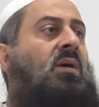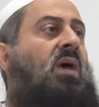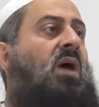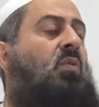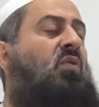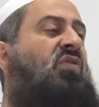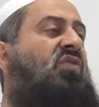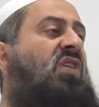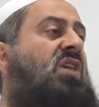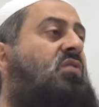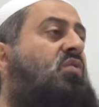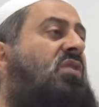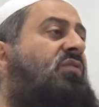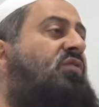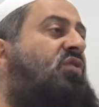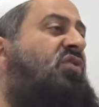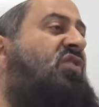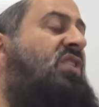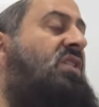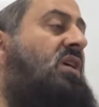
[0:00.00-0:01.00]
And we seek
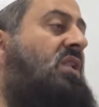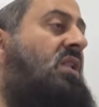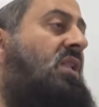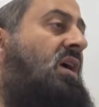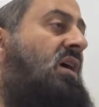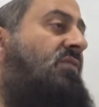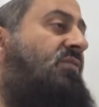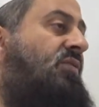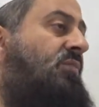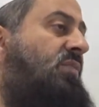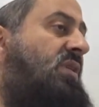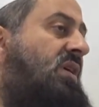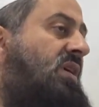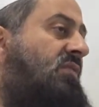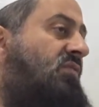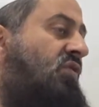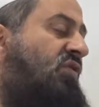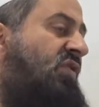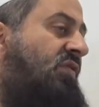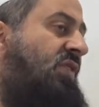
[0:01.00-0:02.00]
refuge in Allah from the
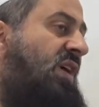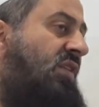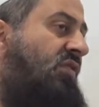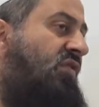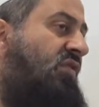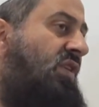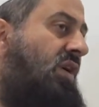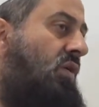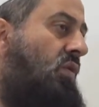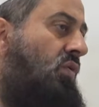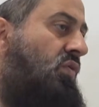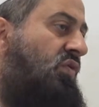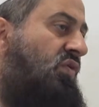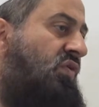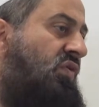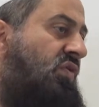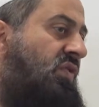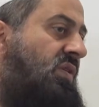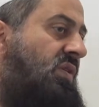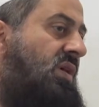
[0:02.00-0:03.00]
evils of our
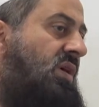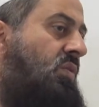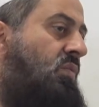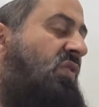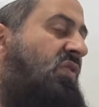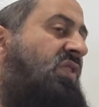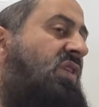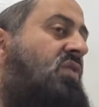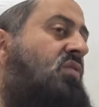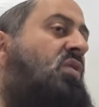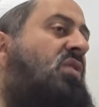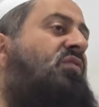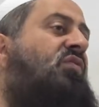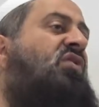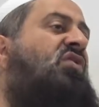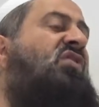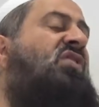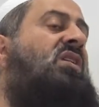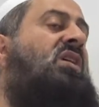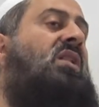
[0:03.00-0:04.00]
souls, and we seek
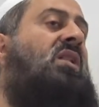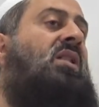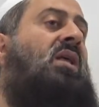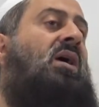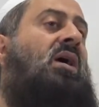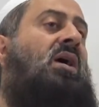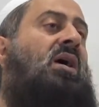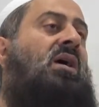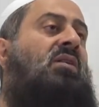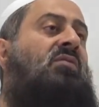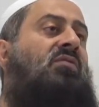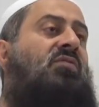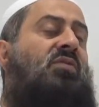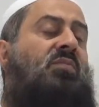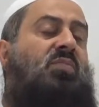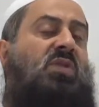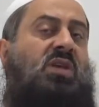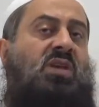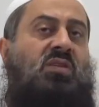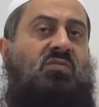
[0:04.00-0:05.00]
refuge in Allah
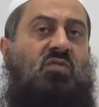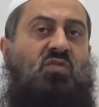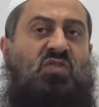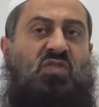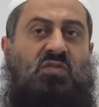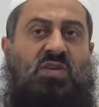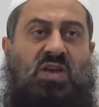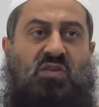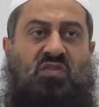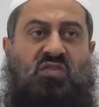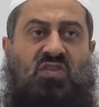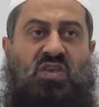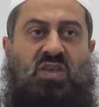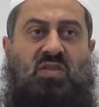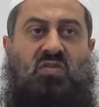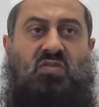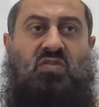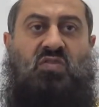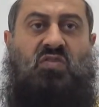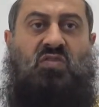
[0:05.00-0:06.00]
from the evils of our
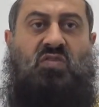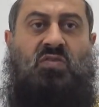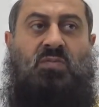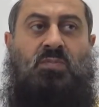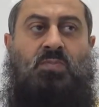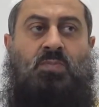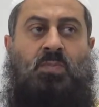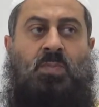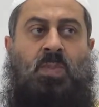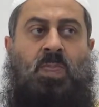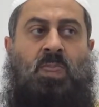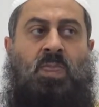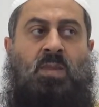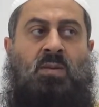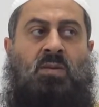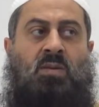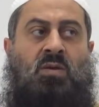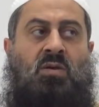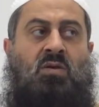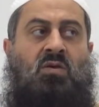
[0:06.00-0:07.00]
sins.
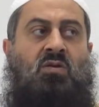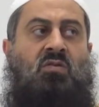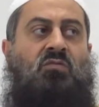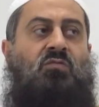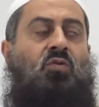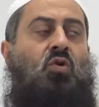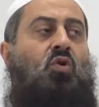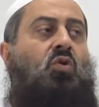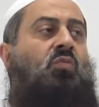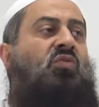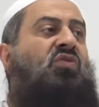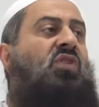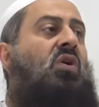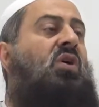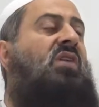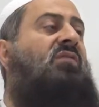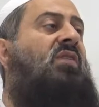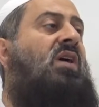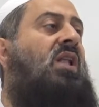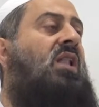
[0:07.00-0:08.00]
For
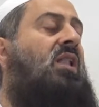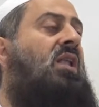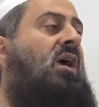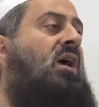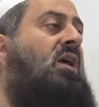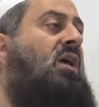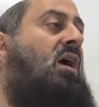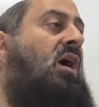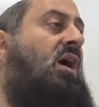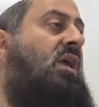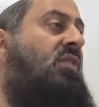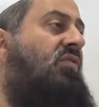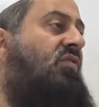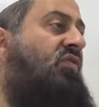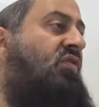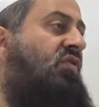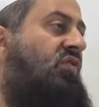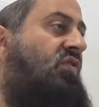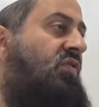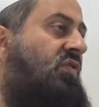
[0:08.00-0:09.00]
whomsoever Allah
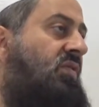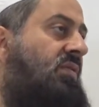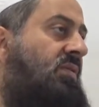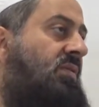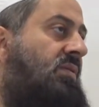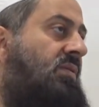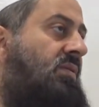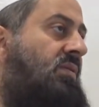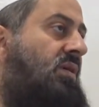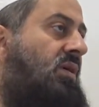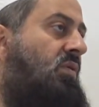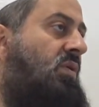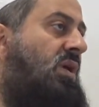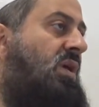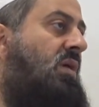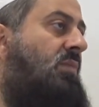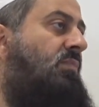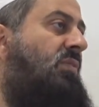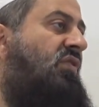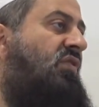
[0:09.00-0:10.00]
guides, no one
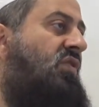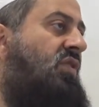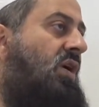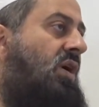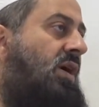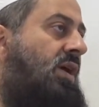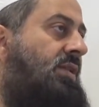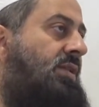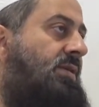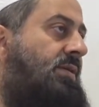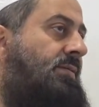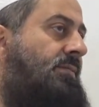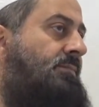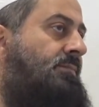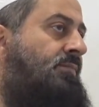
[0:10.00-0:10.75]
can misguide.